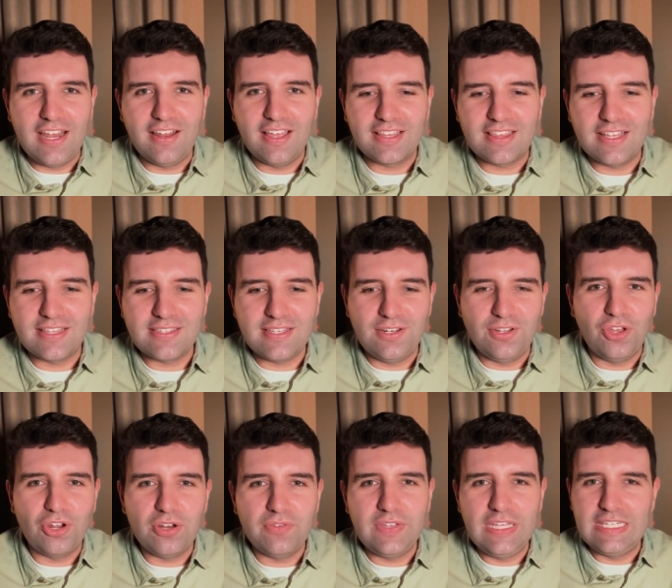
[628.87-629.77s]
Like, that's a
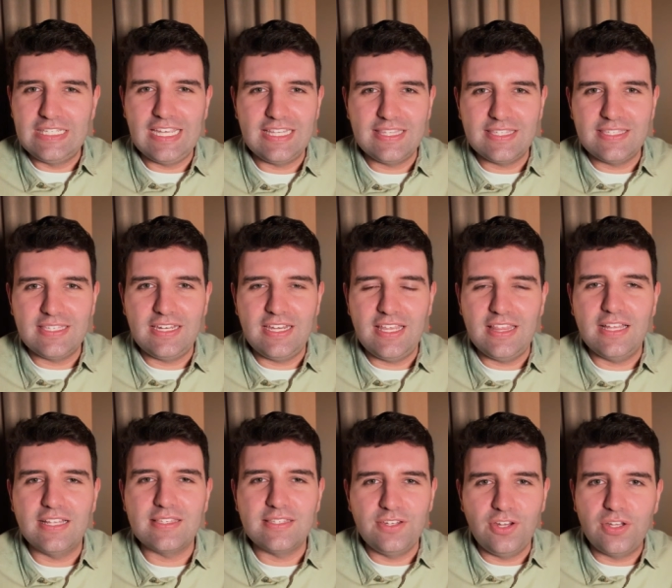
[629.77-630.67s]
lot of intensity
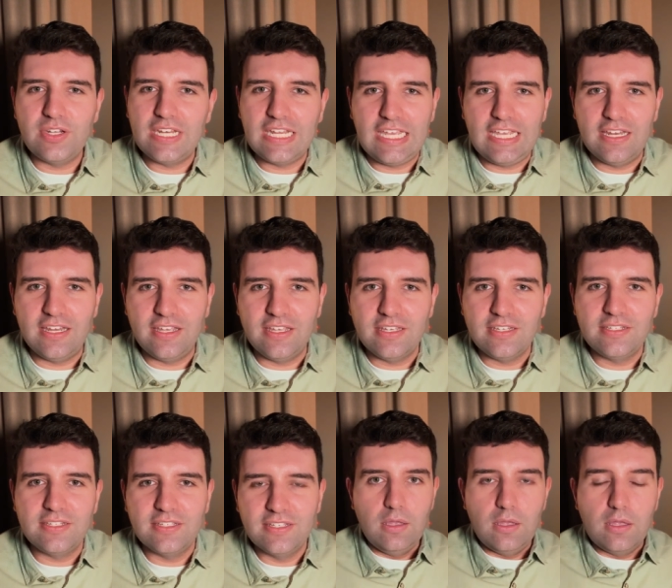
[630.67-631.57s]
that's not needed.